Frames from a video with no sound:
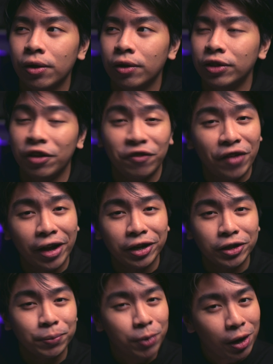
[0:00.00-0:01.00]

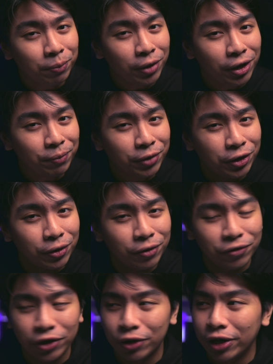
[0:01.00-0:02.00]
defining the problem,
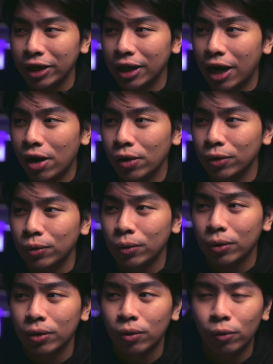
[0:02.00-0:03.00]
figuring out
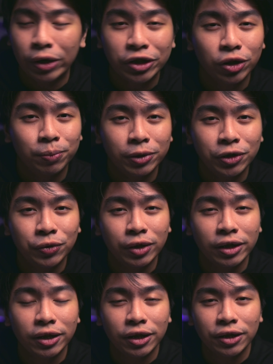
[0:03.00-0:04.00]
which
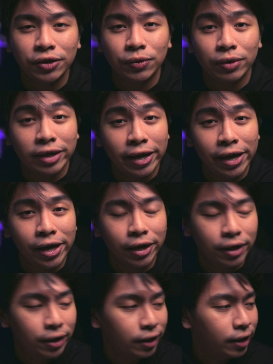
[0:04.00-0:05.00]
opportunities to take,
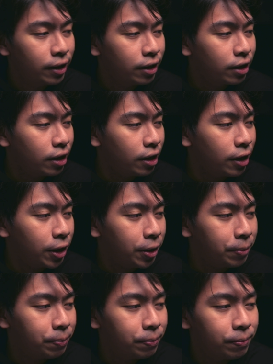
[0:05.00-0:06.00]

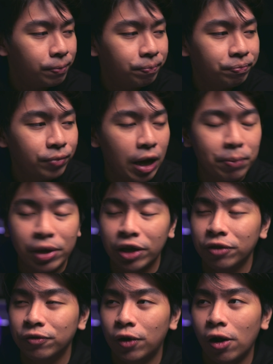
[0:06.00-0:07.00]
being
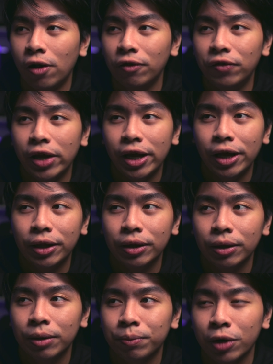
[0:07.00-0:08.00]
involved in
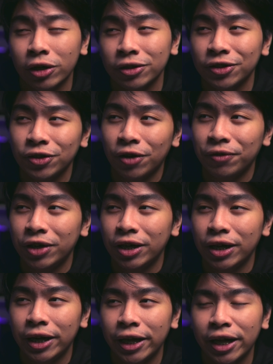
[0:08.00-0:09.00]
product
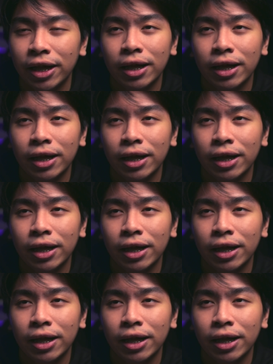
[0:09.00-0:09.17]
discovery,